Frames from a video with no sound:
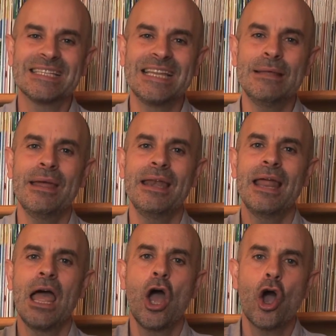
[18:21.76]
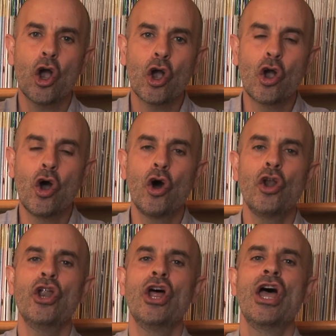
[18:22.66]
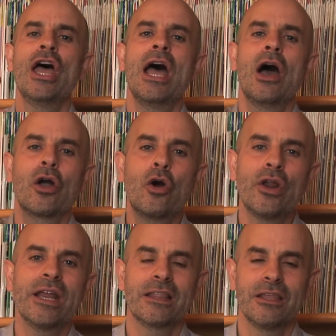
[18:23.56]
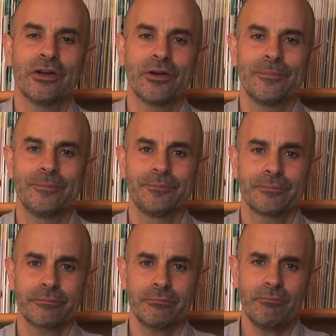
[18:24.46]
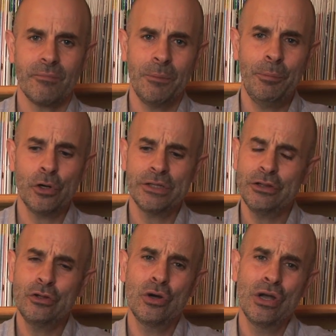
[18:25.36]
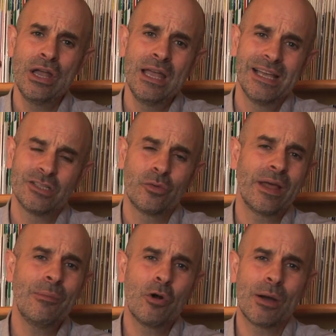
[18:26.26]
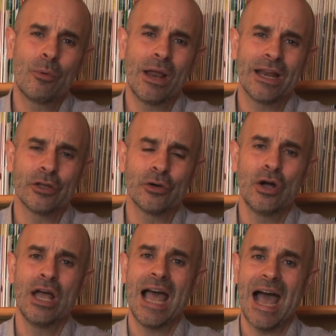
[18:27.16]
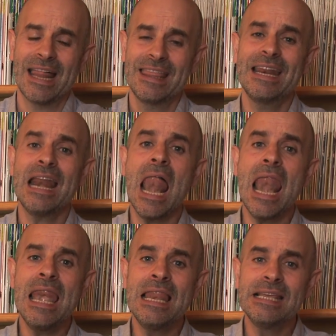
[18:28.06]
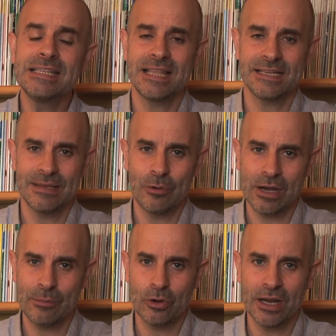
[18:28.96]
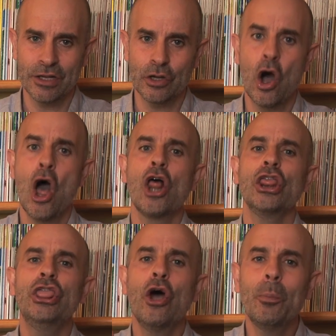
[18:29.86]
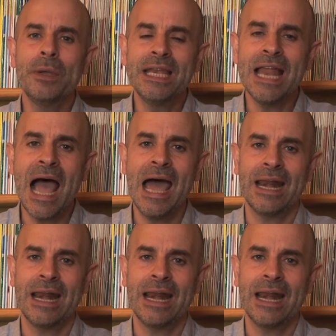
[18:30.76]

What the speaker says: So you see, it's crucial that your students study the most common spelling words, that you make lists of these spelling words, and that your students master them.